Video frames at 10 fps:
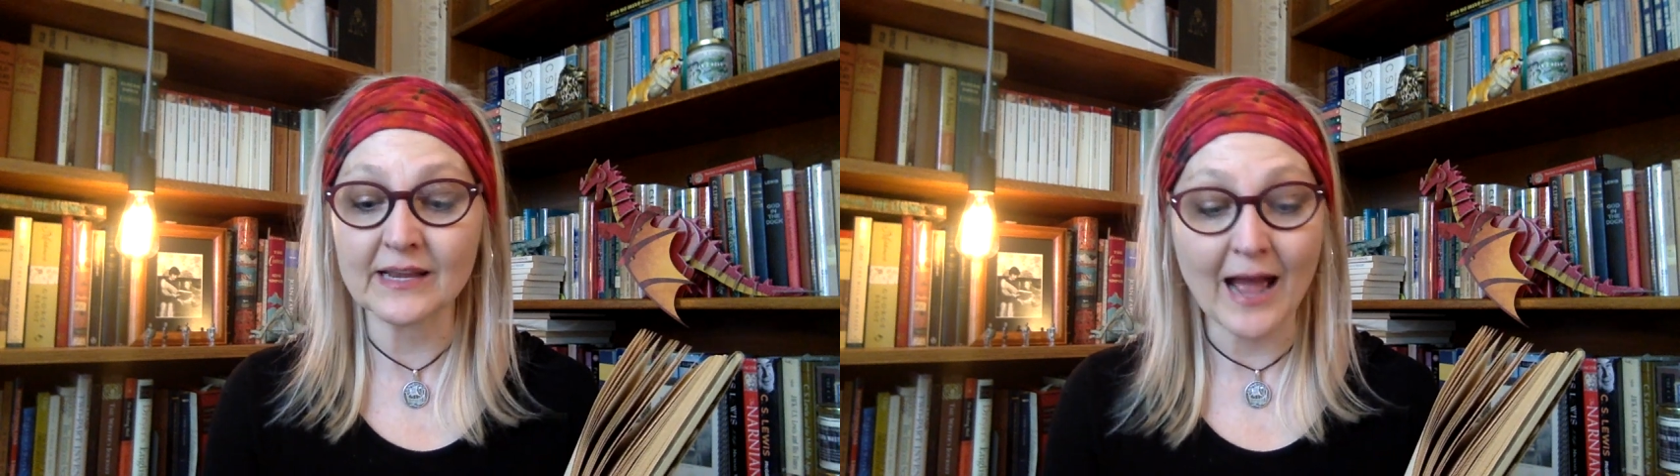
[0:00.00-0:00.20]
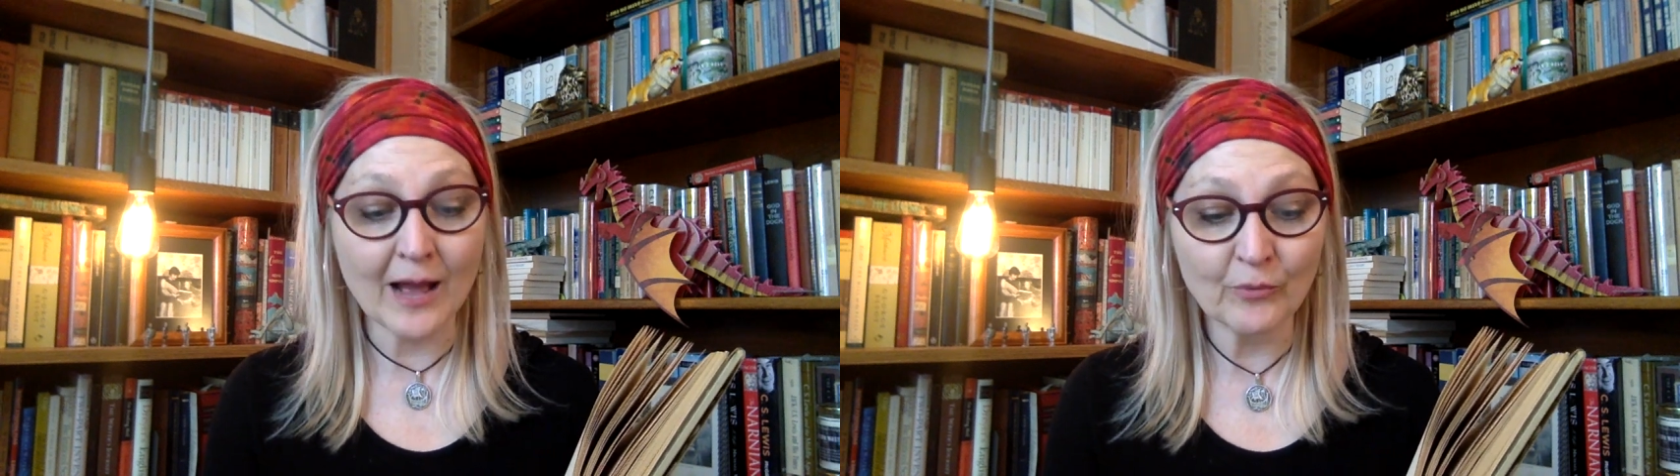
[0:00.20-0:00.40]

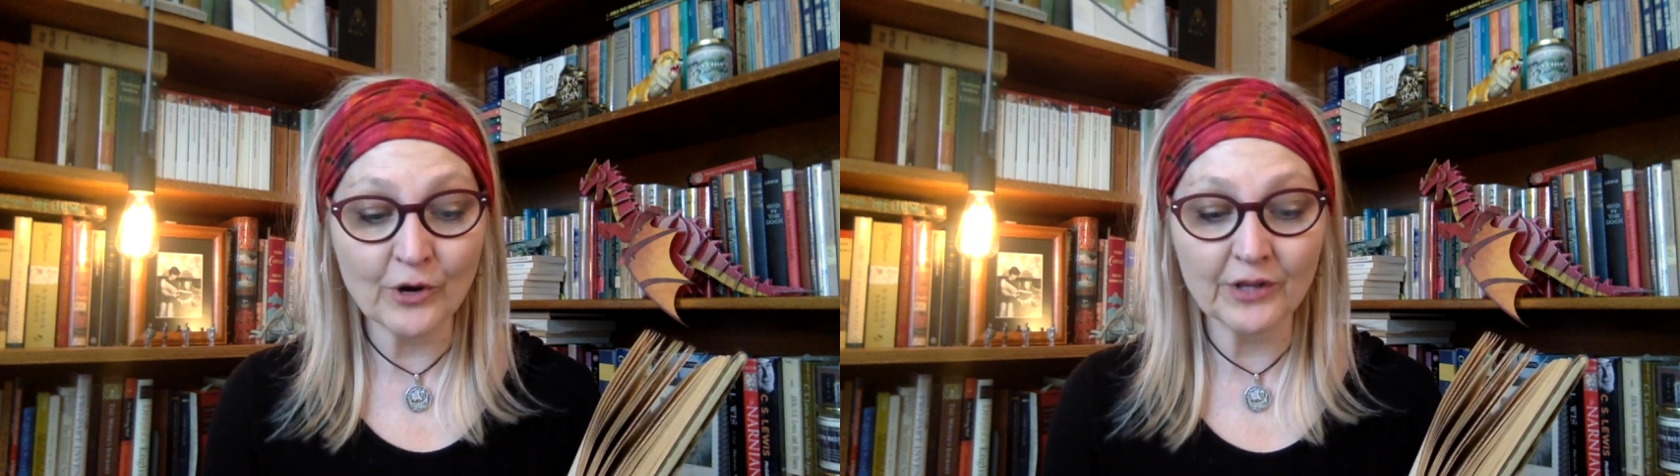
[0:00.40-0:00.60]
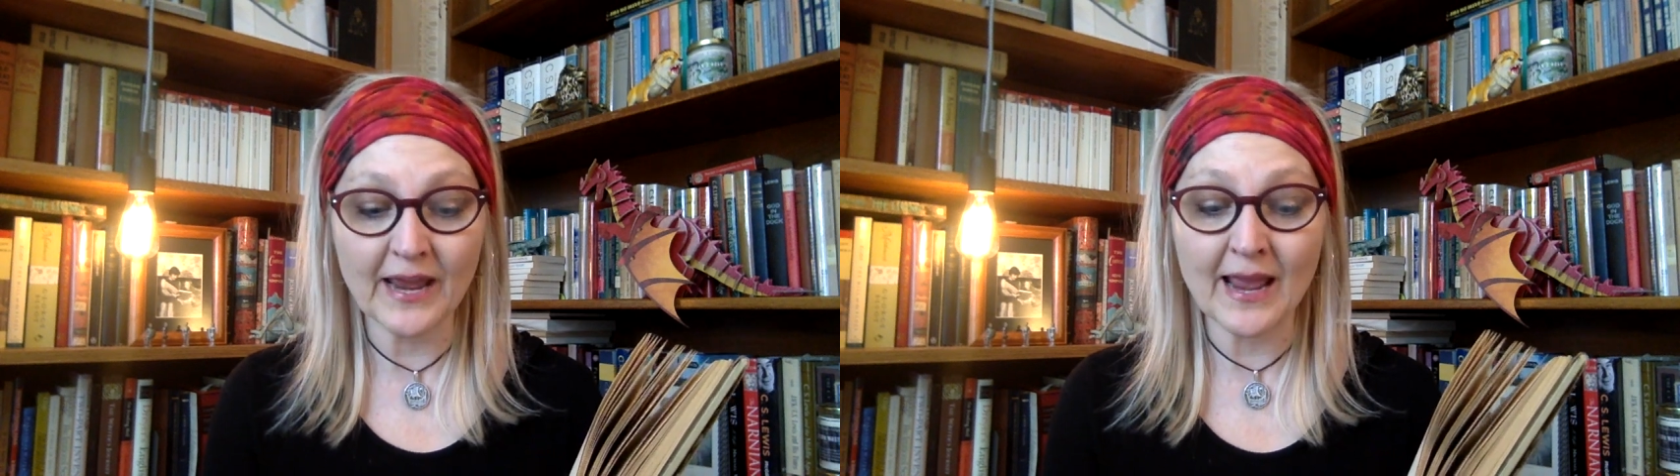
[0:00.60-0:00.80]
and
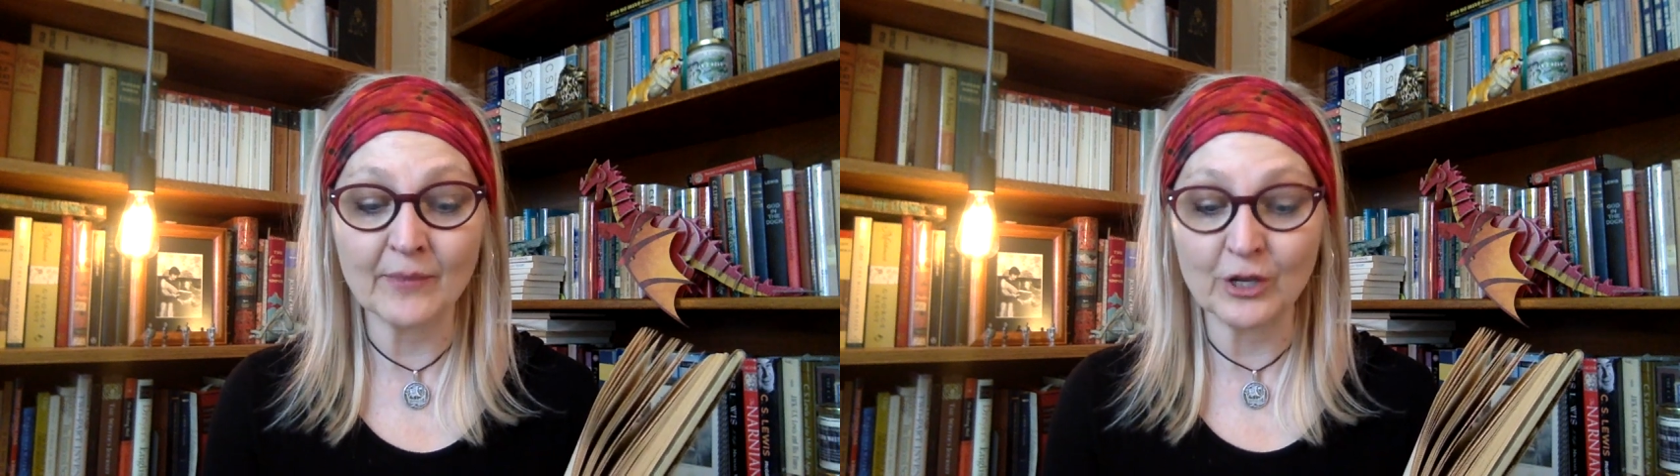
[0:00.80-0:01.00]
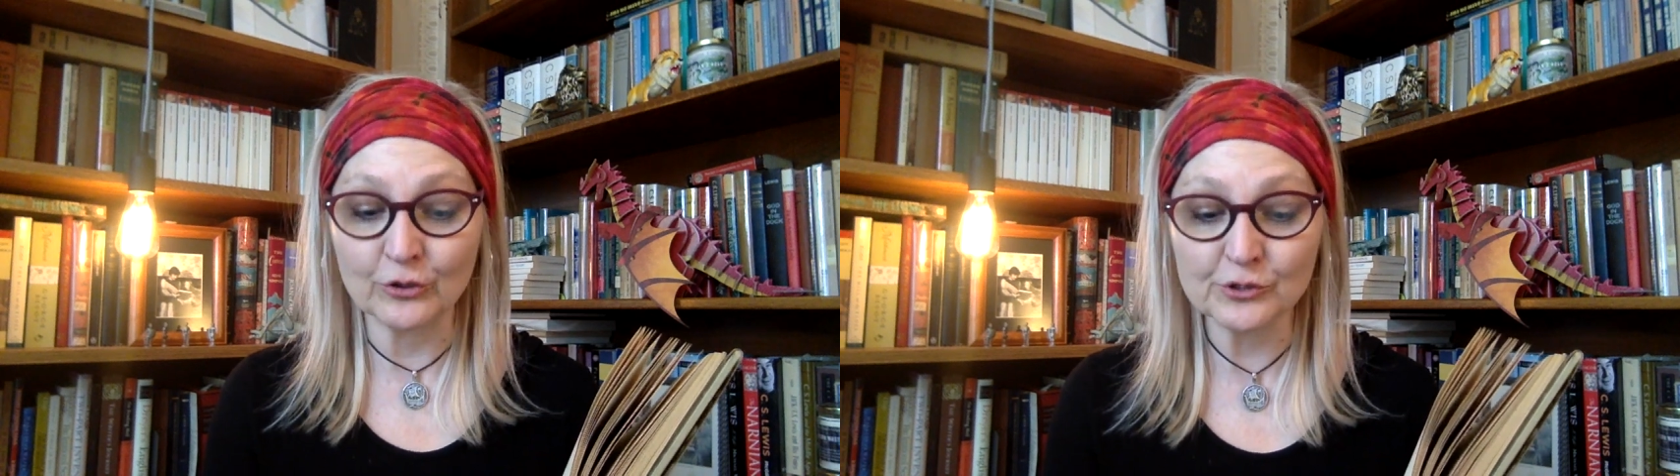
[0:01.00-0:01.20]
hot-boiled ham
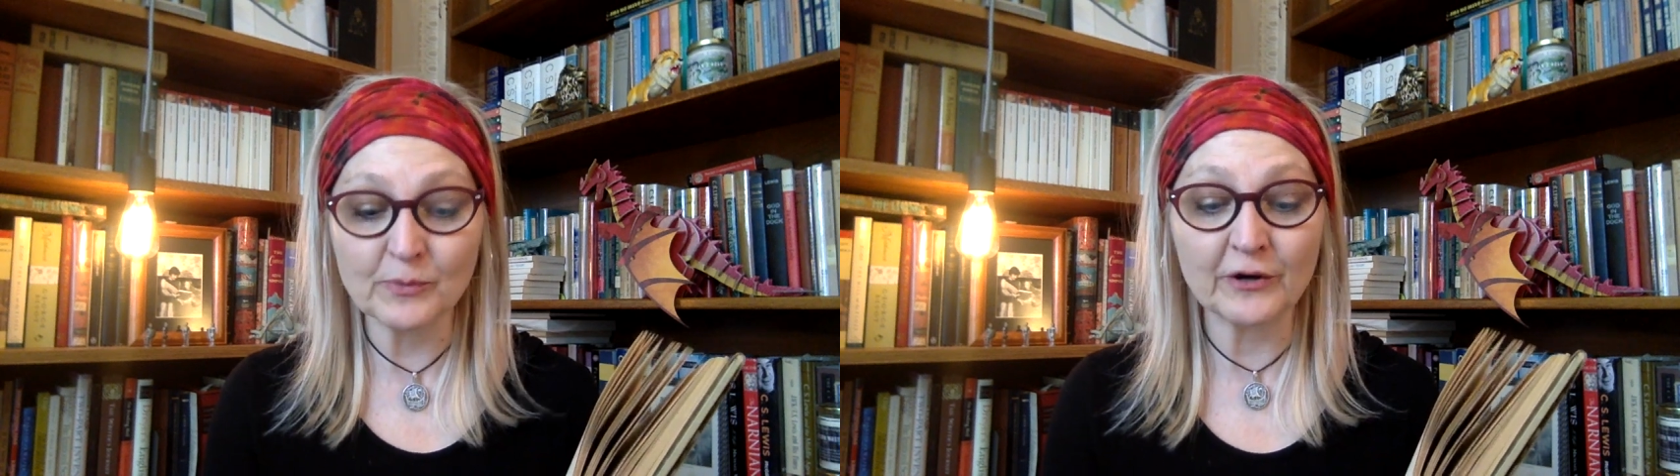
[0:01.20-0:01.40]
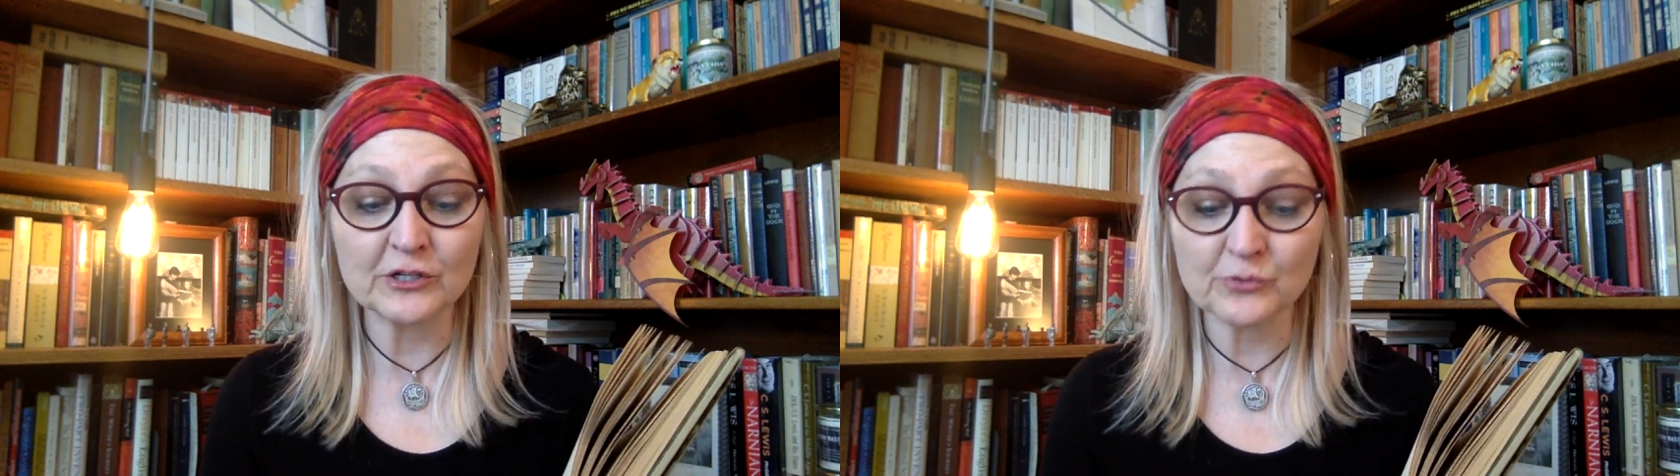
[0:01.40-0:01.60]
and gooseberries,